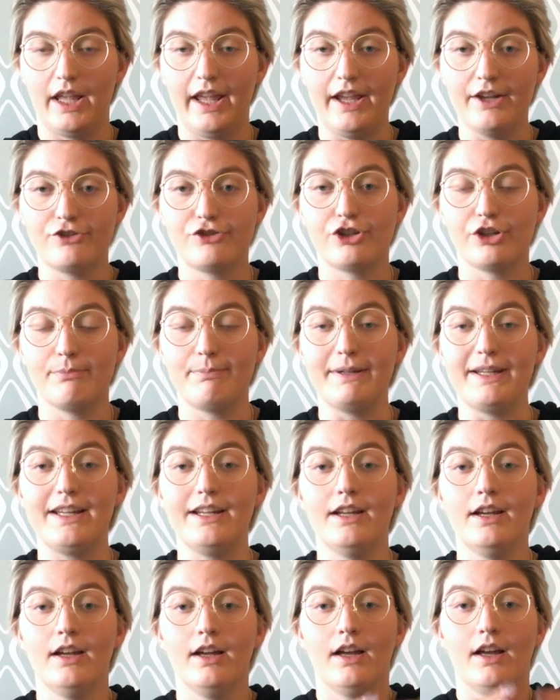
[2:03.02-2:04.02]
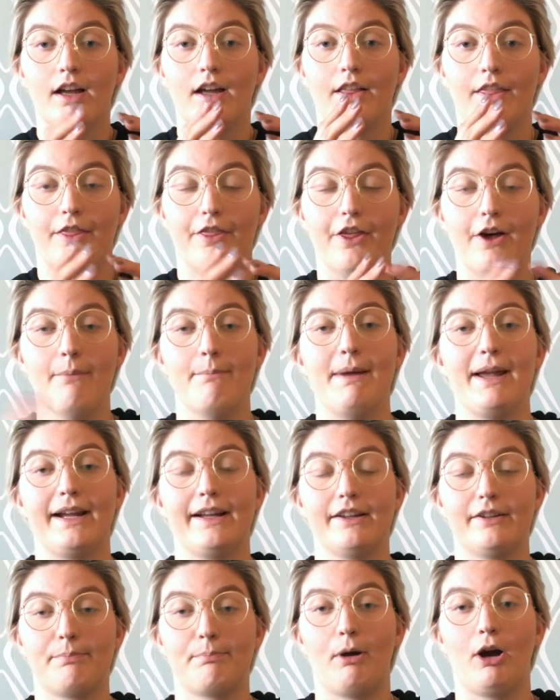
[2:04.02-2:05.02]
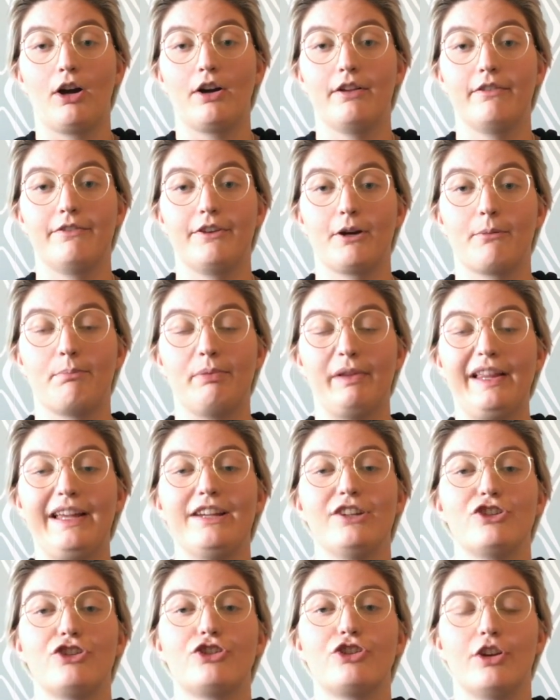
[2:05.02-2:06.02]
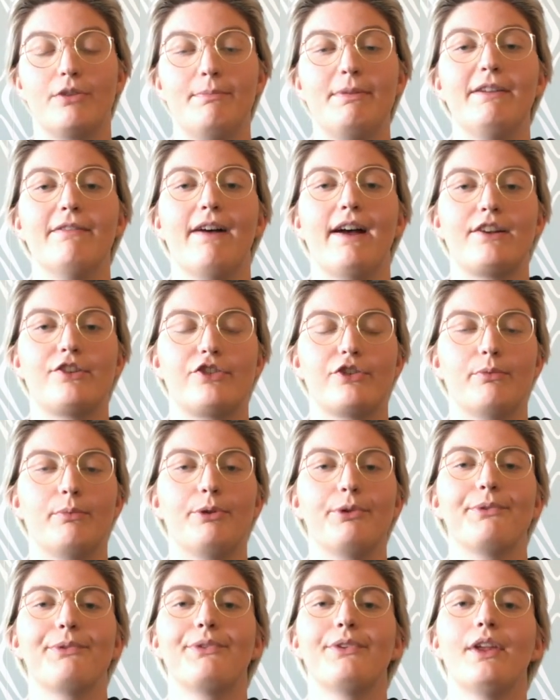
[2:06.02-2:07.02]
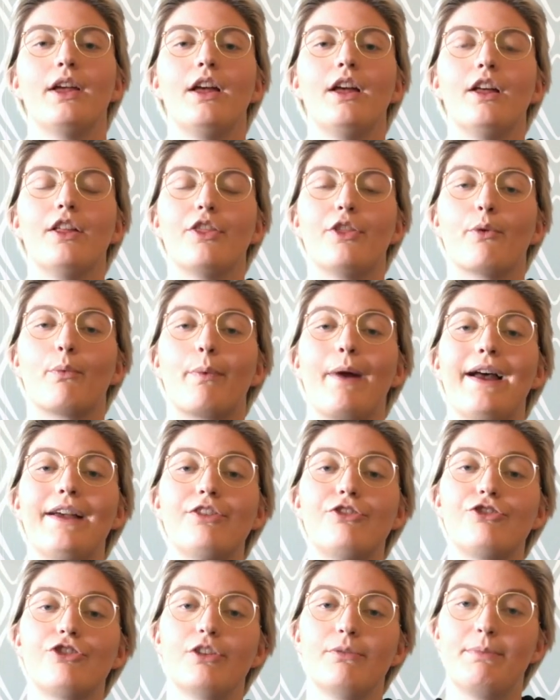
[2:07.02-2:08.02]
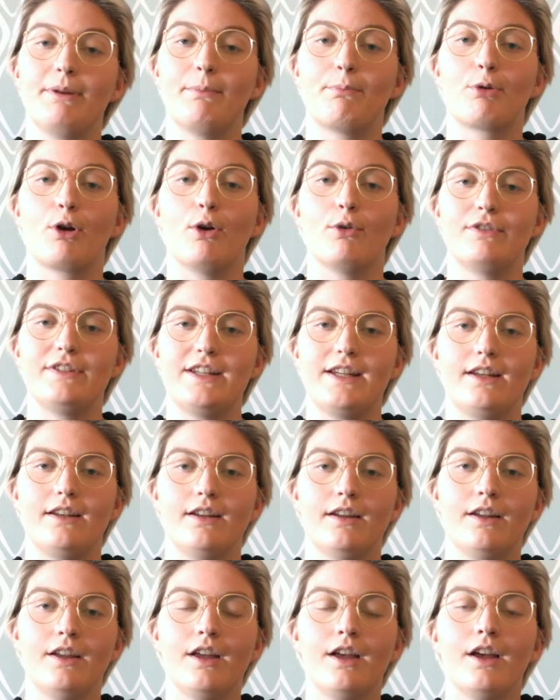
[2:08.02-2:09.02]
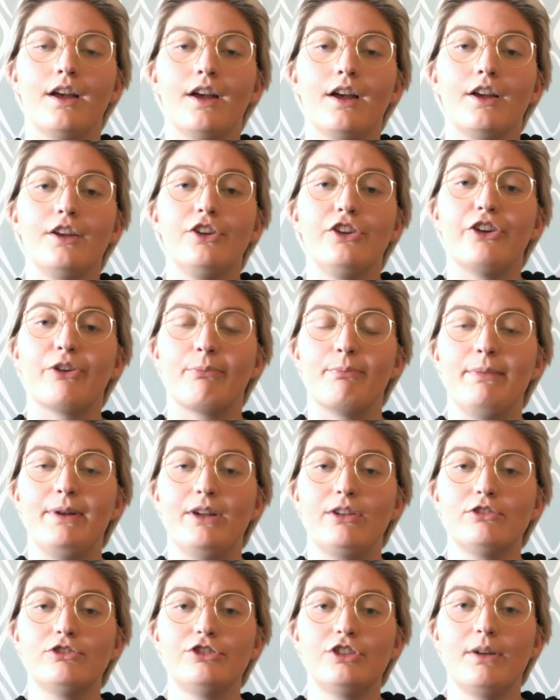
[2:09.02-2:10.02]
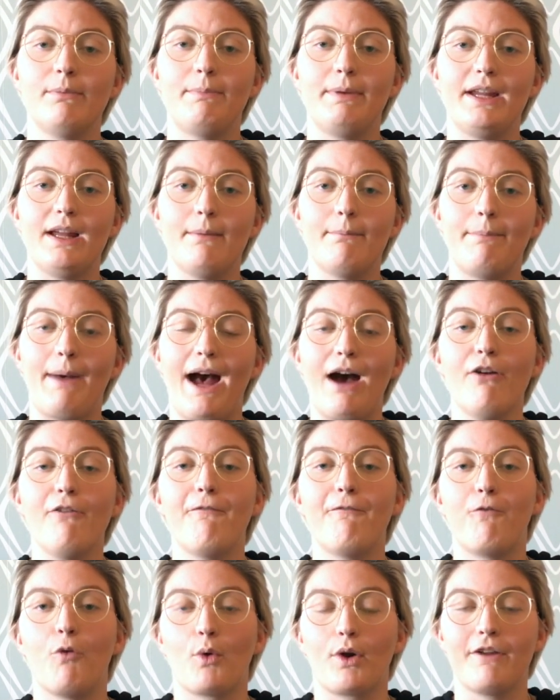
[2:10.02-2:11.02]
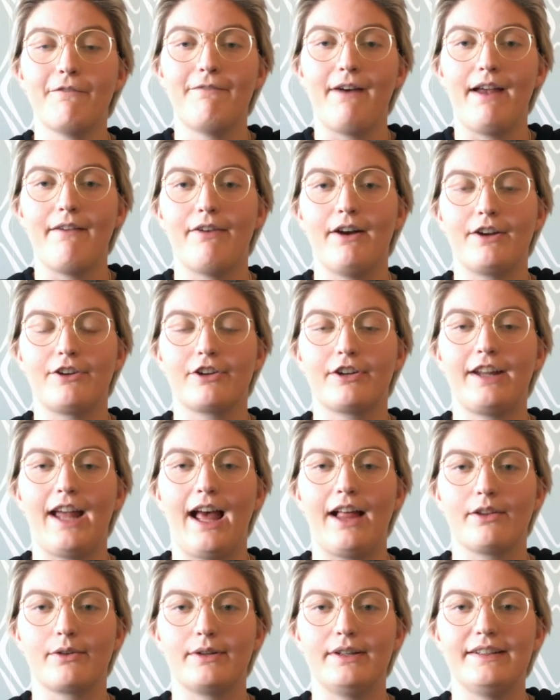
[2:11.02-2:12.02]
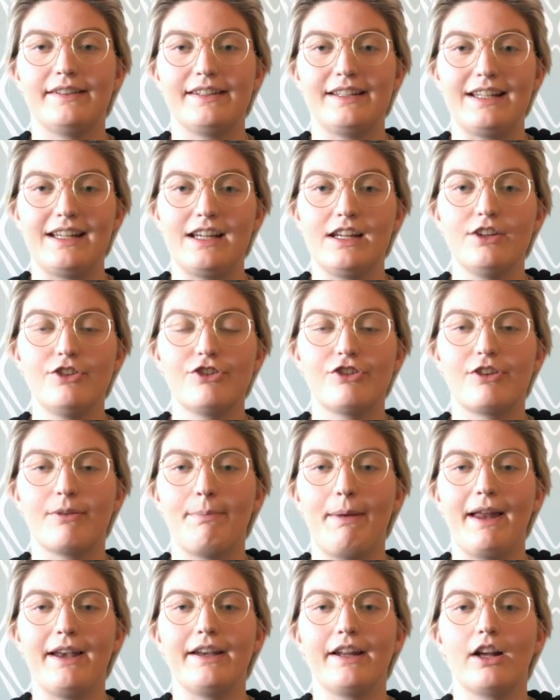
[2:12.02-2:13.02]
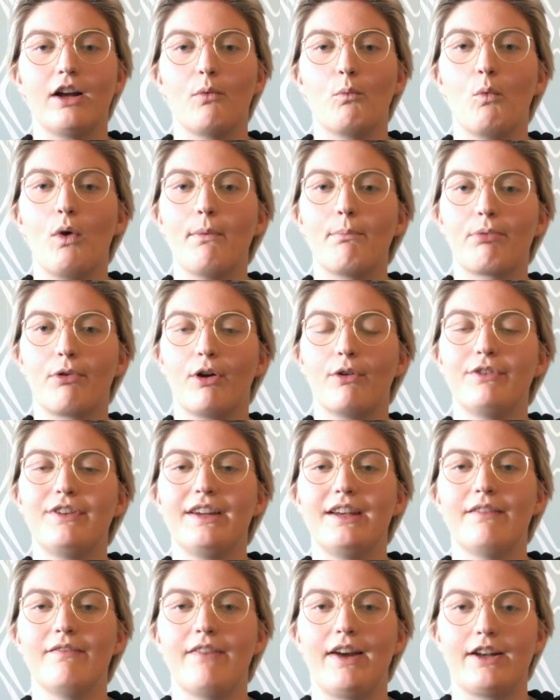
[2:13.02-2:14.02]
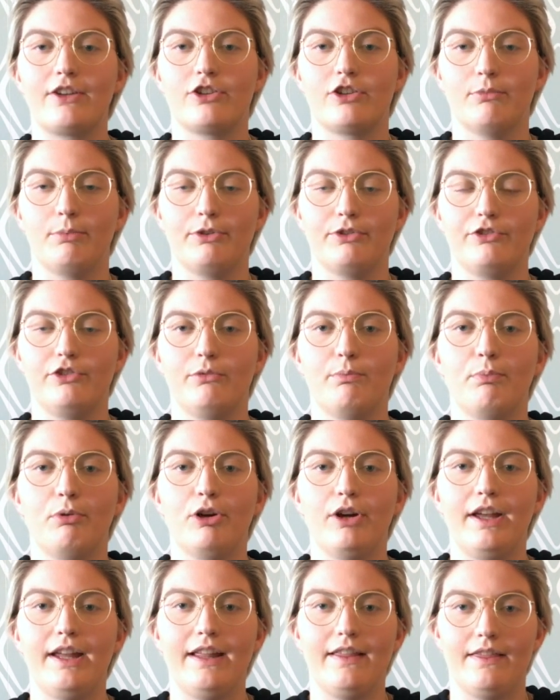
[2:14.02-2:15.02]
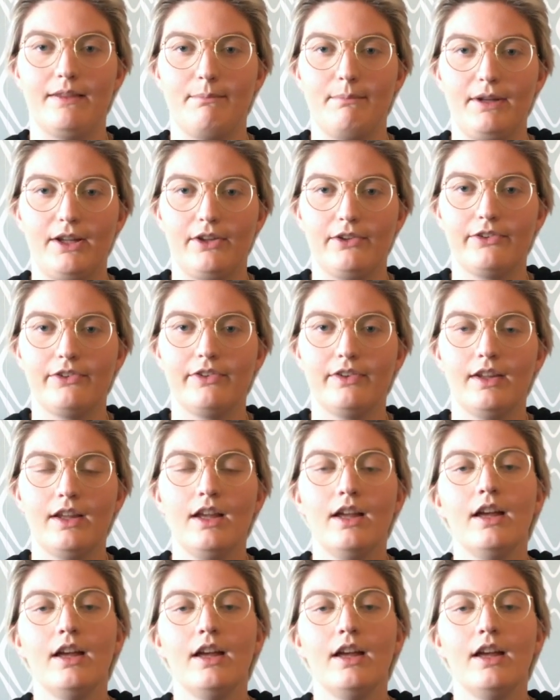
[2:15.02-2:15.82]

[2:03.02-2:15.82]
It should be the biggest part of your plate should be vegetables. The rest should be protein. Your meals should be about 400 to 500 calories each, depending on what protein and vegetables you put in the meals.